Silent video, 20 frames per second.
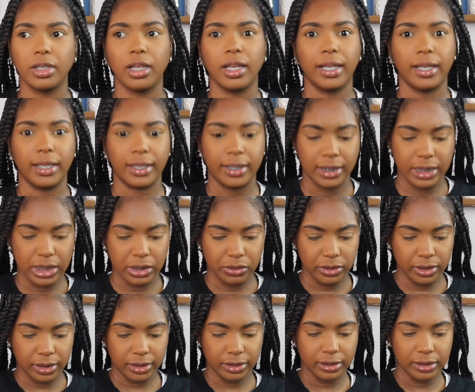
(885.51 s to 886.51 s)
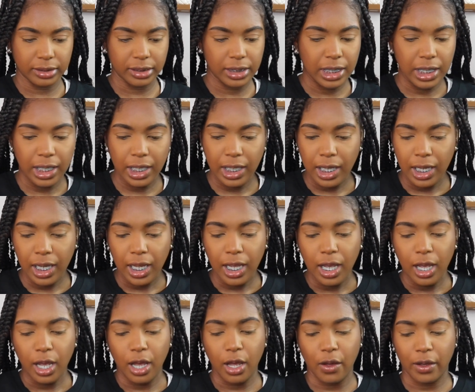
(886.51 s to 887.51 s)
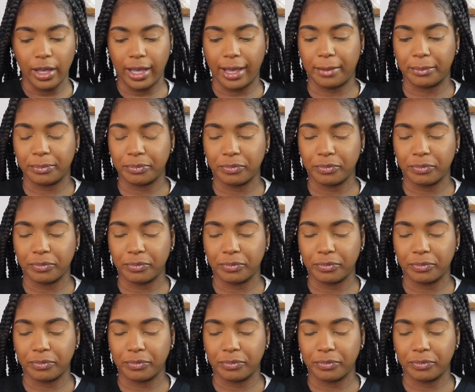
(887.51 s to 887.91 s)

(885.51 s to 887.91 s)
Literally. Okay,